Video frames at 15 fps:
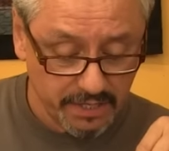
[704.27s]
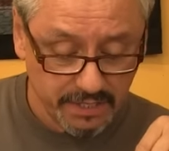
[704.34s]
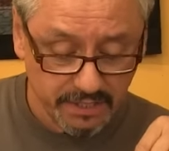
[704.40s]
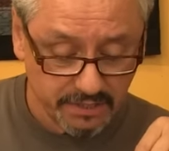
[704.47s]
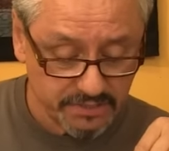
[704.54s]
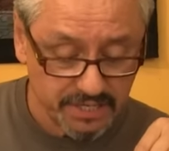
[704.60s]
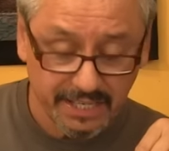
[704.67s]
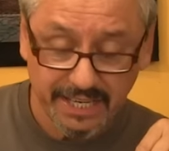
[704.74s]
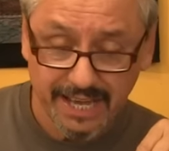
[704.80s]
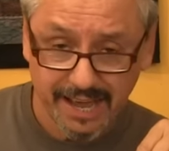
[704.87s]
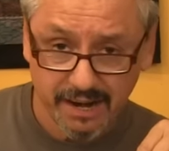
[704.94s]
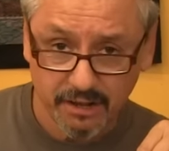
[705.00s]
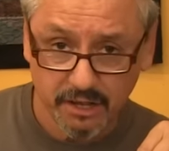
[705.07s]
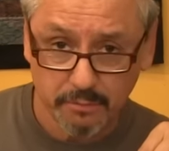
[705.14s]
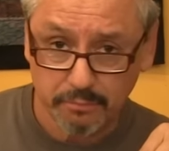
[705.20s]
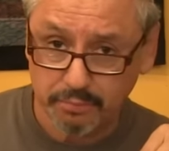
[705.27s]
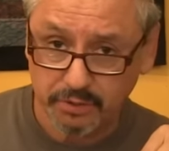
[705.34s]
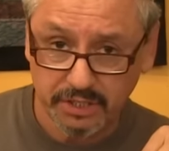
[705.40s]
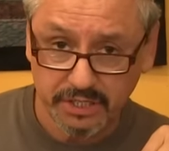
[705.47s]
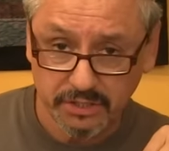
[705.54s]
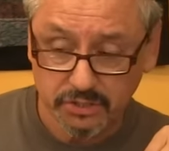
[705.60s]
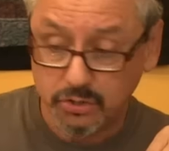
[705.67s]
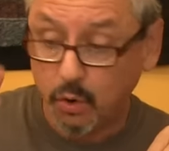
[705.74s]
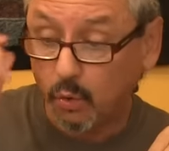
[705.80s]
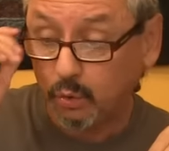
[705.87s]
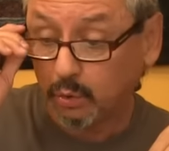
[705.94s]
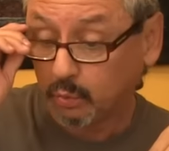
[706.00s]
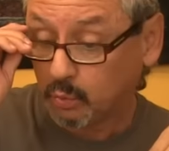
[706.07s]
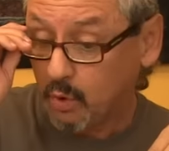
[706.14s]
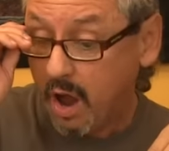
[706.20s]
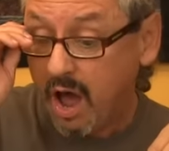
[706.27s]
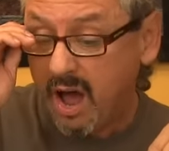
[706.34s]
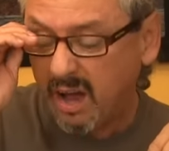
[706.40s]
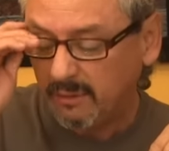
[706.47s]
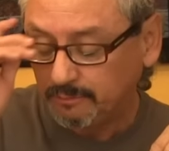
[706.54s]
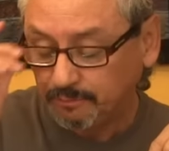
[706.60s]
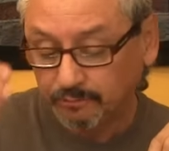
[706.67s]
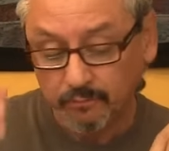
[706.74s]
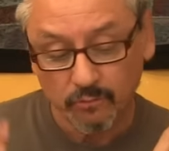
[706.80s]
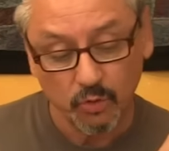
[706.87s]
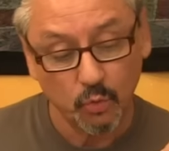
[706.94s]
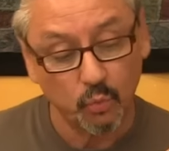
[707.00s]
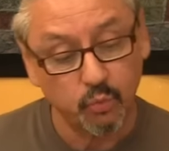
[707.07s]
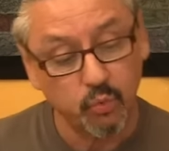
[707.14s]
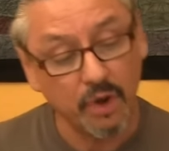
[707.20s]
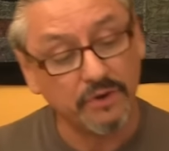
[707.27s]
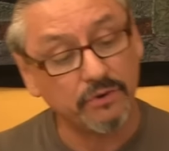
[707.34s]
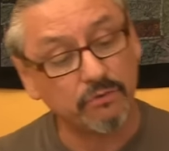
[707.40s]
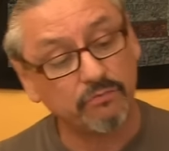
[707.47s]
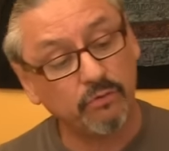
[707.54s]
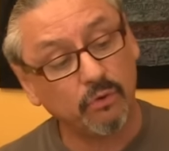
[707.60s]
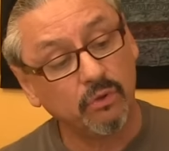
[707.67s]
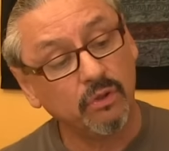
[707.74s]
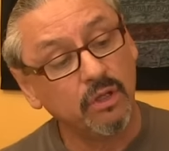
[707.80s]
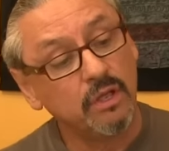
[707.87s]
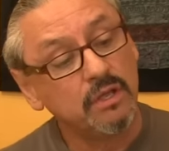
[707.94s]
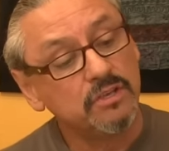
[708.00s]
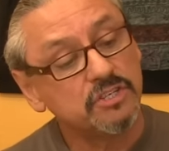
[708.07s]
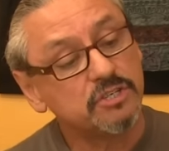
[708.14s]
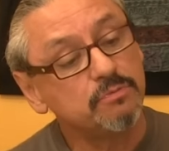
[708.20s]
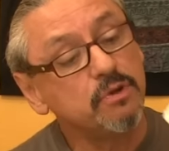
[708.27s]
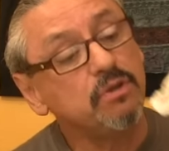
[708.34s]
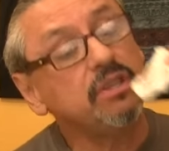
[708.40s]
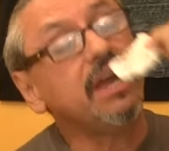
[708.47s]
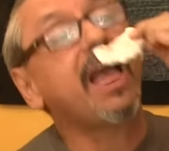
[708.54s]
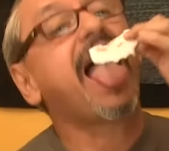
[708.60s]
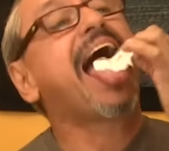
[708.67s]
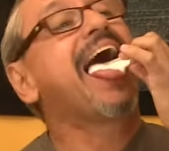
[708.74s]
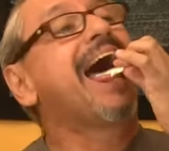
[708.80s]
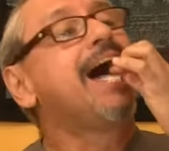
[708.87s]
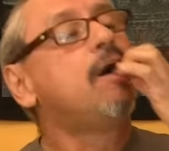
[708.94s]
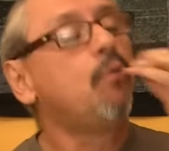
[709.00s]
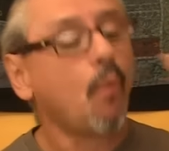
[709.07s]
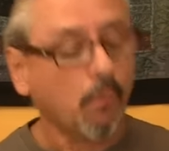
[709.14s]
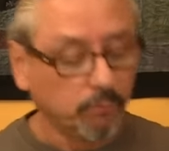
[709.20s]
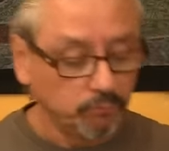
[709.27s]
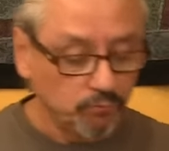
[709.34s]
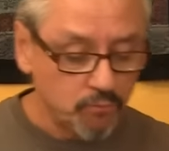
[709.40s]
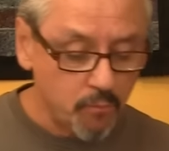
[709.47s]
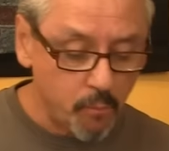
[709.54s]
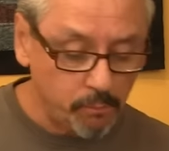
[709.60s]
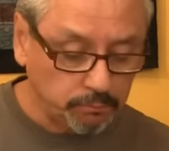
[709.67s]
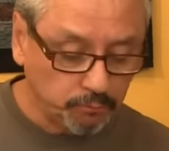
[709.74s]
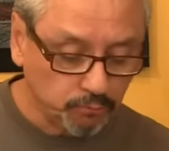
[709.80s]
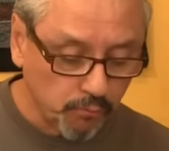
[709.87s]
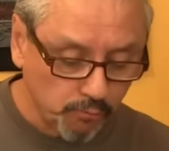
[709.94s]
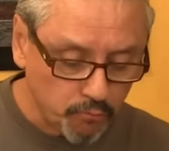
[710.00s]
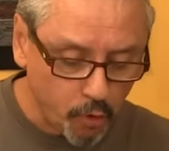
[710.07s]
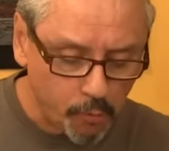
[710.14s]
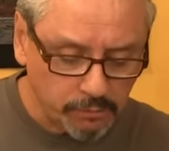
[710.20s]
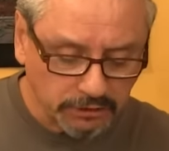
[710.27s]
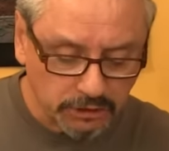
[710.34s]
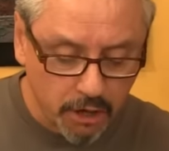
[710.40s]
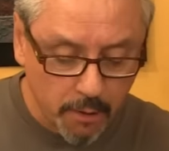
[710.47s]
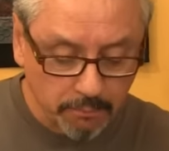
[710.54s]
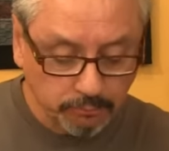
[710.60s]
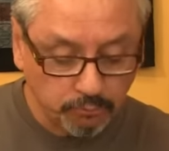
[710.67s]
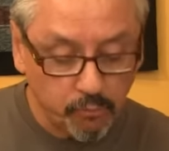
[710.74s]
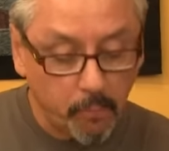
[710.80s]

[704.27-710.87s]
And it's like you got a complete, total, raw, wonderful smoothie. Mmm. Oh my God.